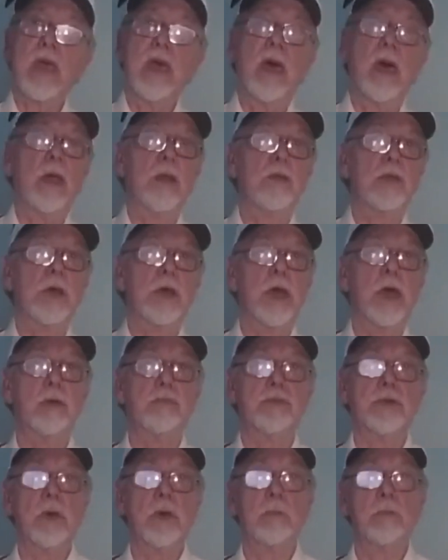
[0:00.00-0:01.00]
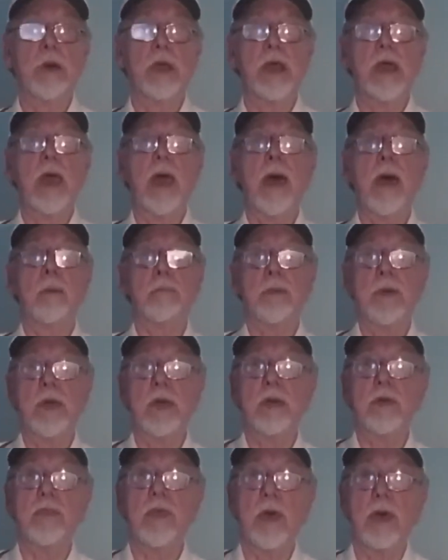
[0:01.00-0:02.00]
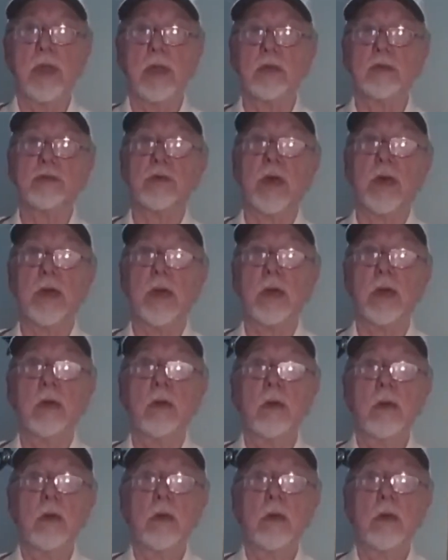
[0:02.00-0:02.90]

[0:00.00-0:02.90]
And to keep somebody happy that is a